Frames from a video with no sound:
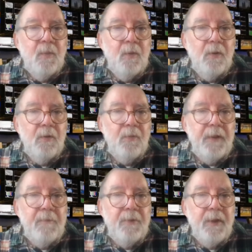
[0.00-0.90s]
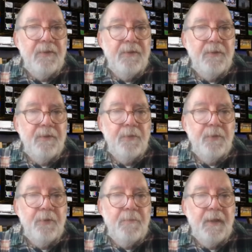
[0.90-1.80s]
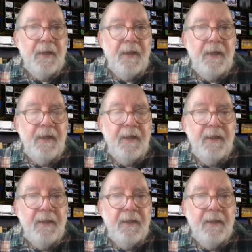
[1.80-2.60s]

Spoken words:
World wheat prices soared by